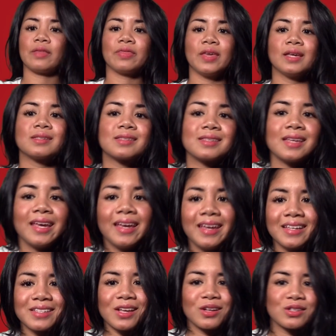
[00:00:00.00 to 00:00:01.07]
This
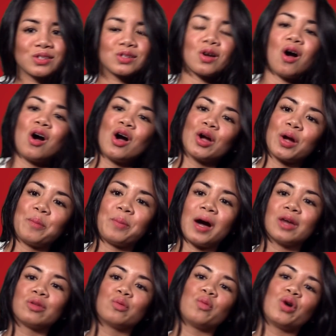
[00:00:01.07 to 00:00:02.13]
is a song
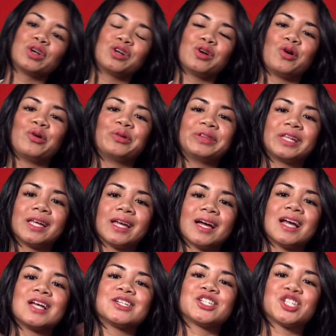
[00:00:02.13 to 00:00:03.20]
by the one and
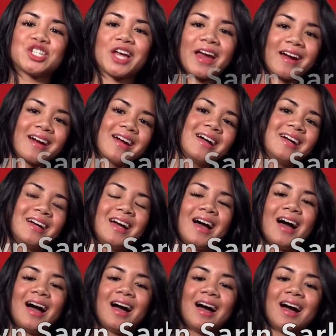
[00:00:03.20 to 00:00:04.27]
only Cher,
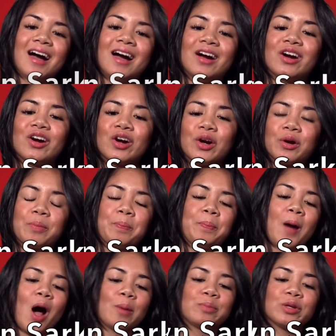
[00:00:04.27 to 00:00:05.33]
her
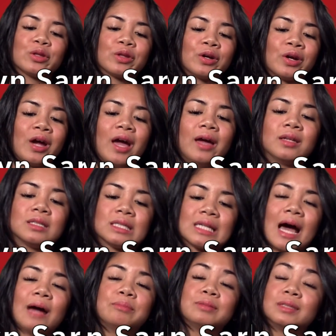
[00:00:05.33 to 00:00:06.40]
popular and
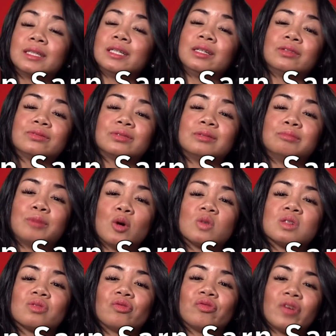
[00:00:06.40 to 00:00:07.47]
I believe
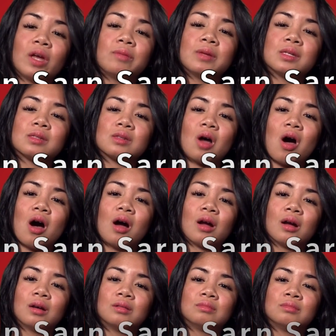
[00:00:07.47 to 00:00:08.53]
most famous
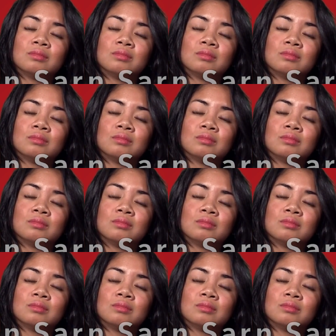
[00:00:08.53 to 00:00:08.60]
song